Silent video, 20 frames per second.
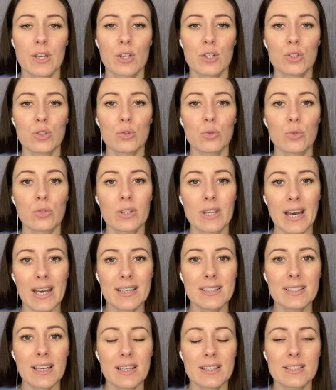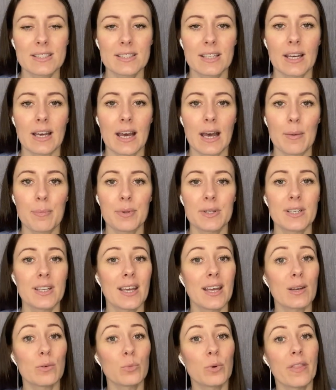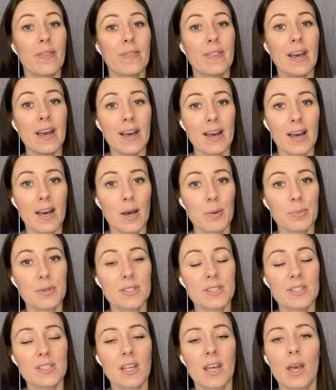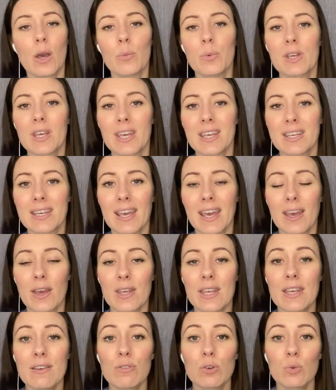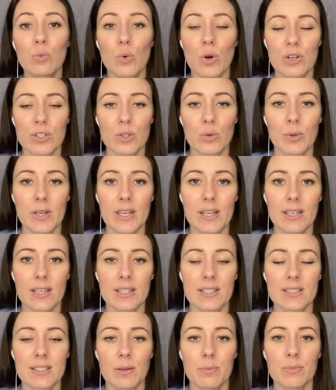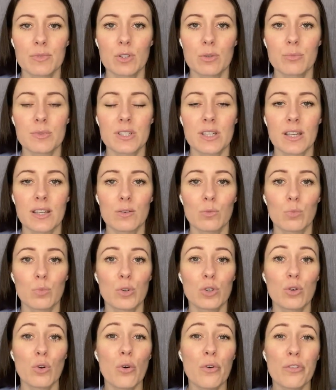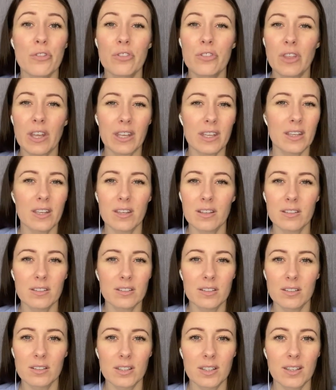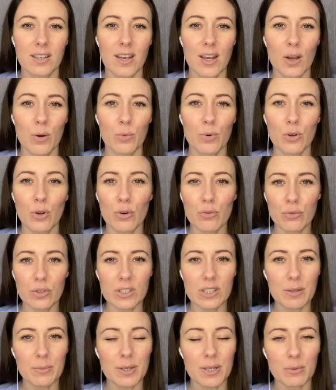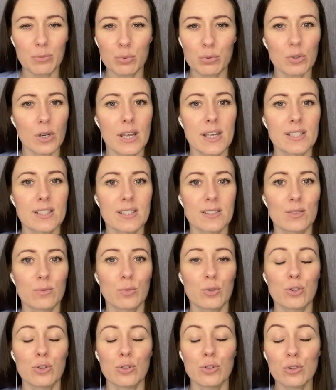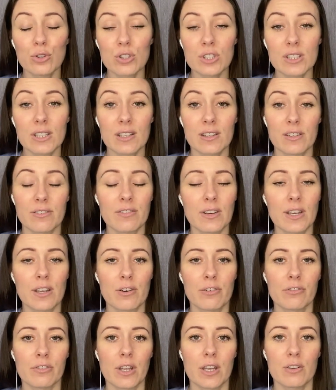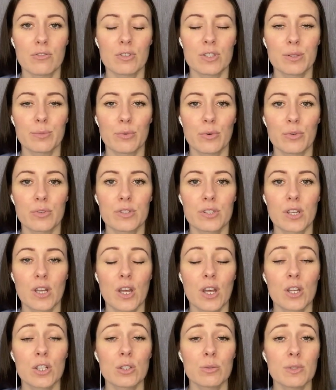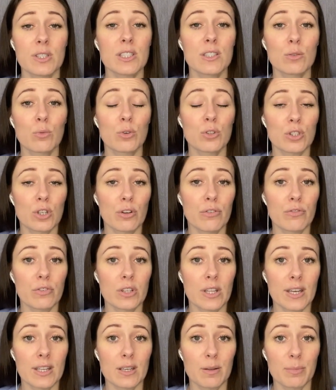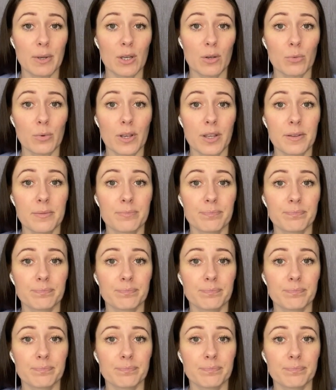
So that tends to happen, and when that happens, we can get even worse awakening symptoms and we're not thinking clearly. We're not really being present. We're usually in the fight or flight response. So we need to watch out for that in a big way.